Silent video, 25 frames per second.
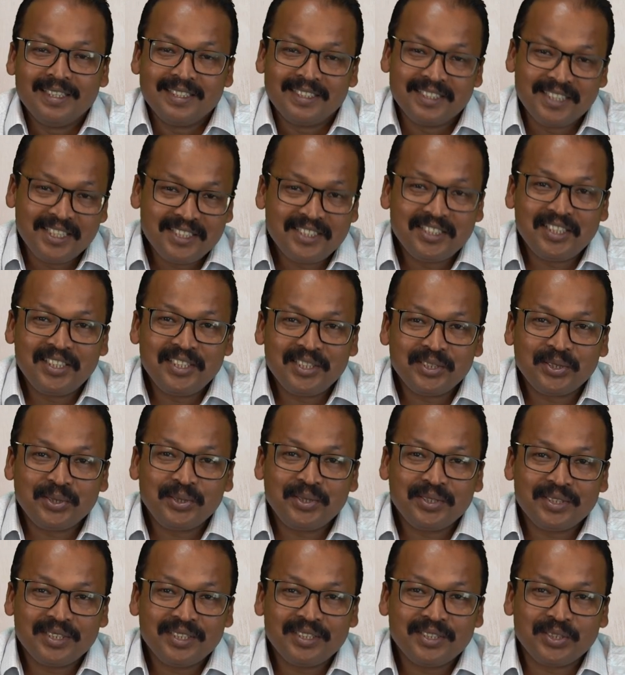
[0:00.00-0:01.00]
These
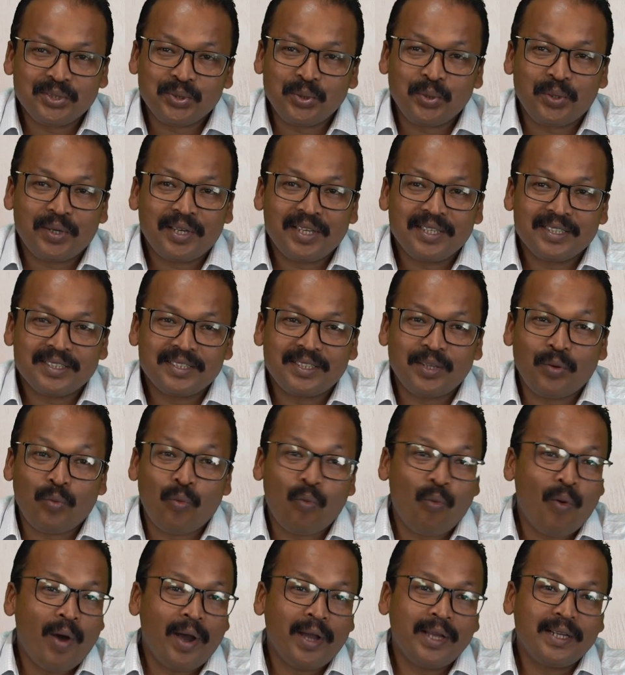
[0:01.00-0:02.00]
resources showcase the
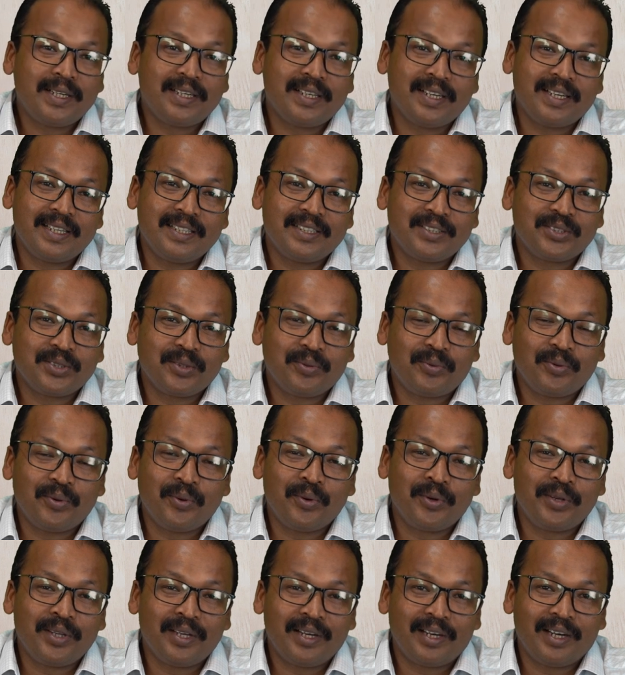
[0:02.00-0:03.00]
wide range of
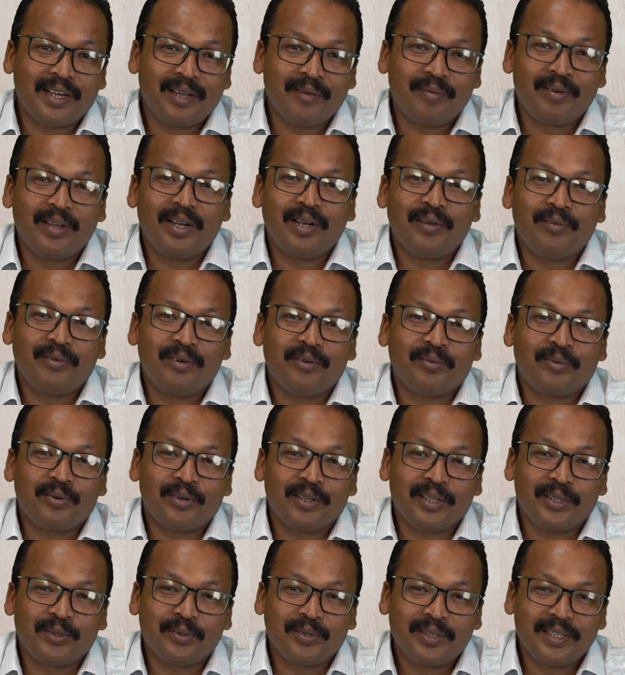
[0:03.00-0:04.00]
OER available
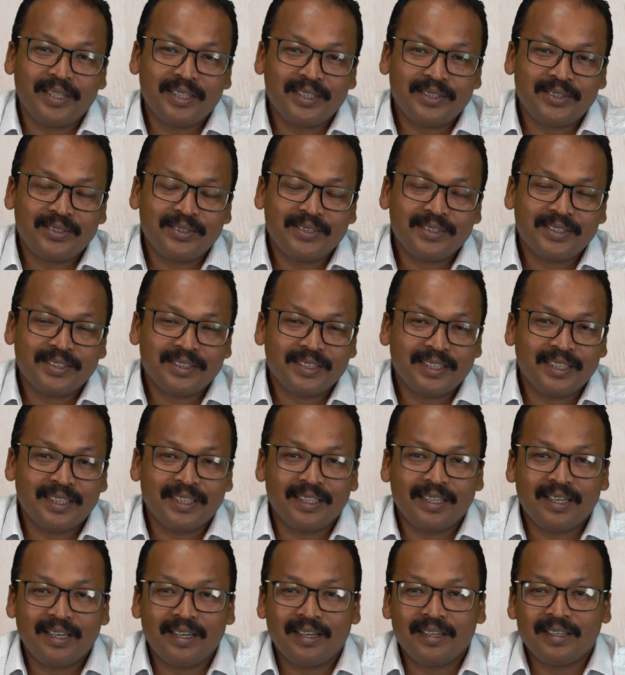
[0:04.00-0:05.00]
for educators
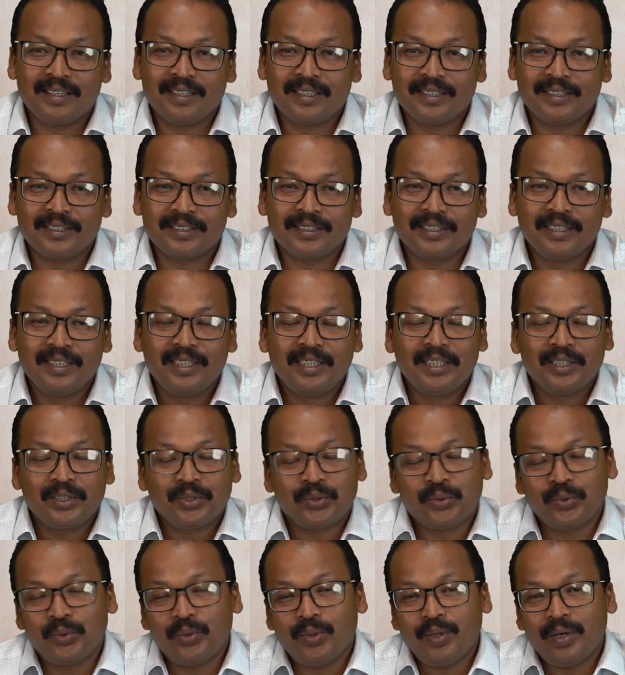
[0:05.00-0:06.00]
and learners
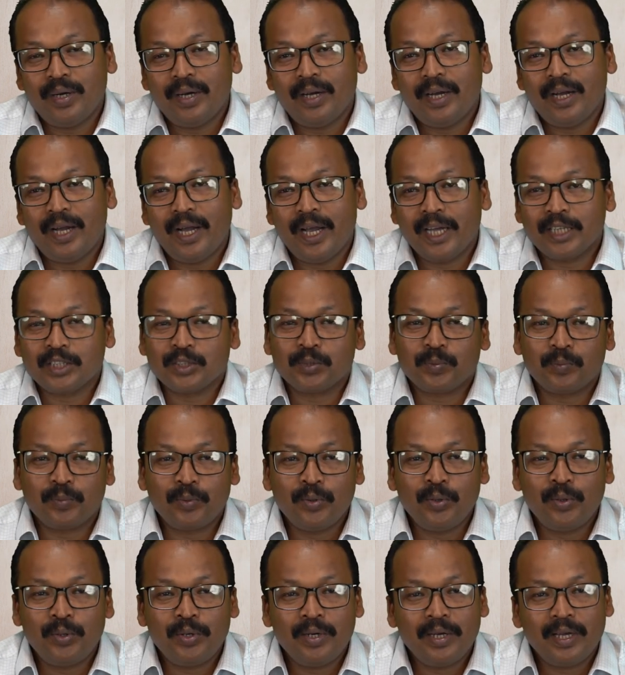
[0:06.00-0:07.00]
to
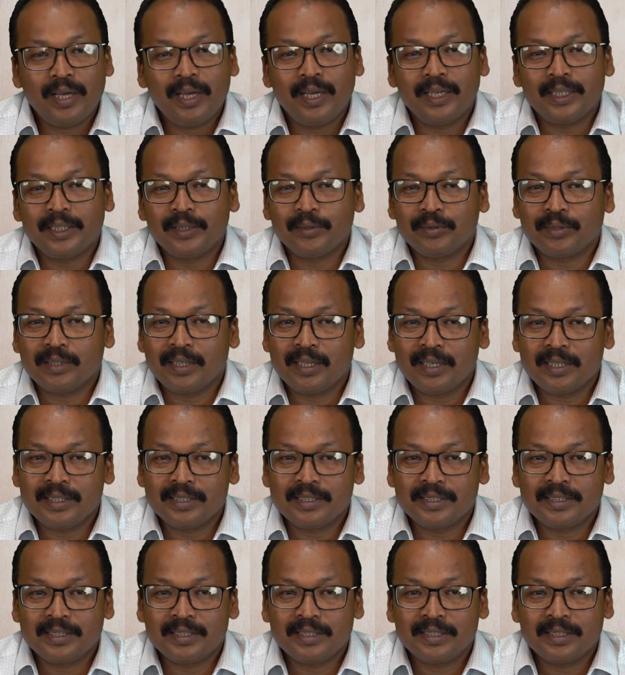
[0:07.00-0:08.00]
explore and
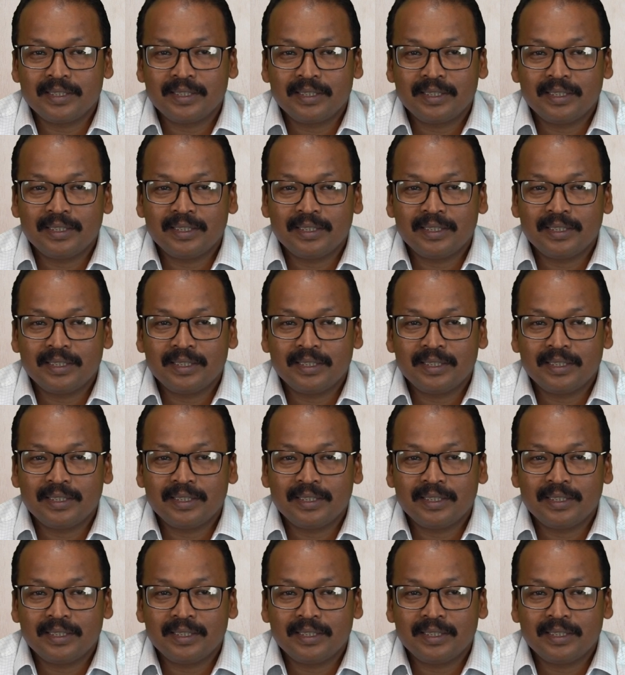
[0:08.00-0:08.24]
utilize.